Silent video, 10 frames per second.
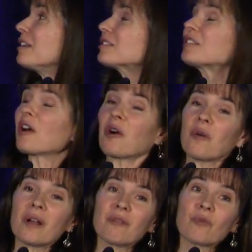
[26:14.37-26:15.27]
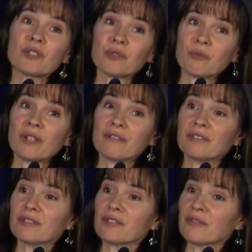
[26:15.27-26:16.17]
So, which was
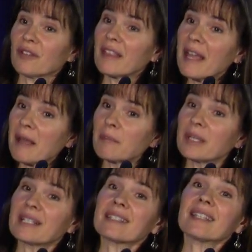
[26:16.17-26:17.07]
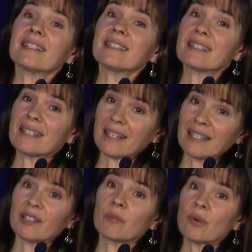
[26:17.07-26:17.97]
wonderful news for them, because then in
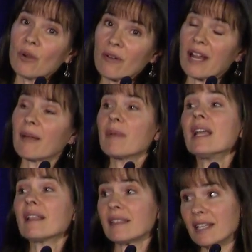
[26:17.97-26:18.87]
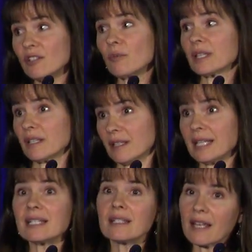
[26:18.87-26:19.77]
designing their program, they knew what the,
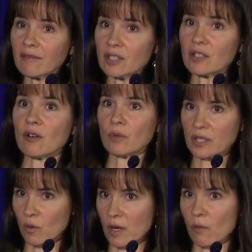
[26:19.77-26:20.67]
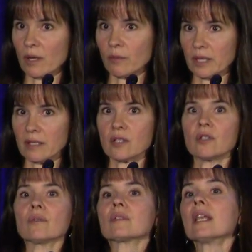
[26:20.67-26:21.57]
they didn't have to start with square one with these
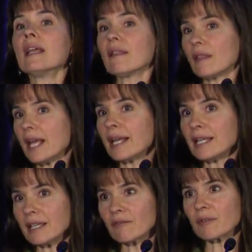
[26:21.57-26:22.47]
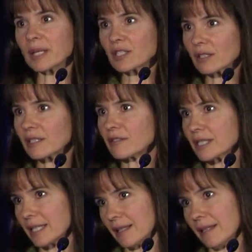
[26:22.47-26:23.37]
students. Any information
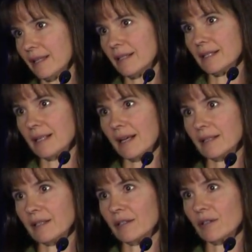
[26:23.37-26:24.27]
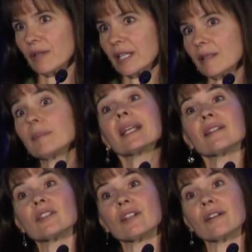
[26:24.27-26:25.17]
literacy that they designed in their curriculum, they
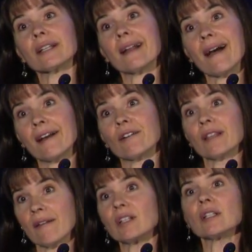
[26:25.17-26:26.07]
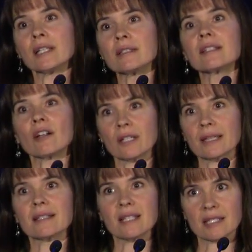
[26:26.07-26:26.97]
could start at a higher level and start
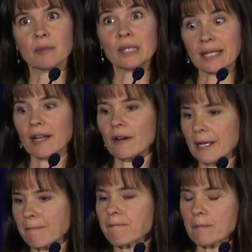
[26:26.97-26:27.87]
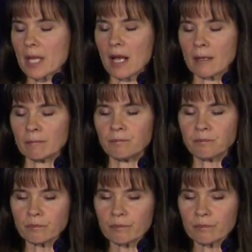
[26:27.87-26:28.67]
at the disciplinary um,